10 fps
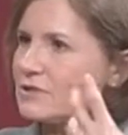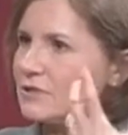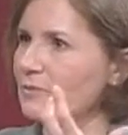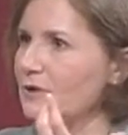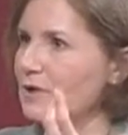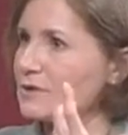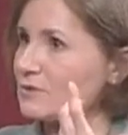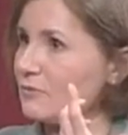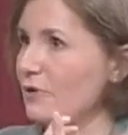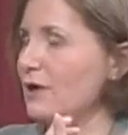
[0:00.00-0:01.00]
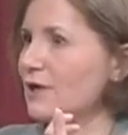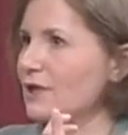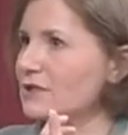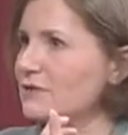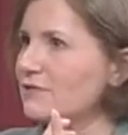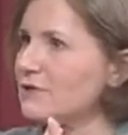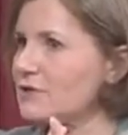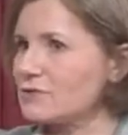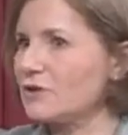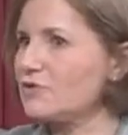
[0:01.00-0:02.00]
stimulates the brain activity,
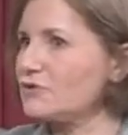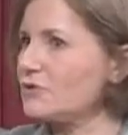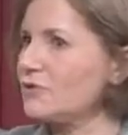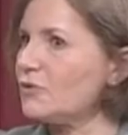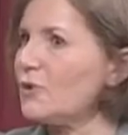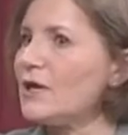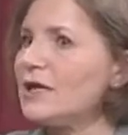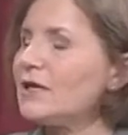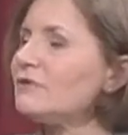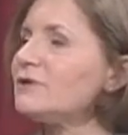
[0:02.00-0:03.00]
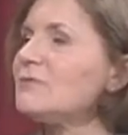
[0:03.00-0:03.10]
so too even a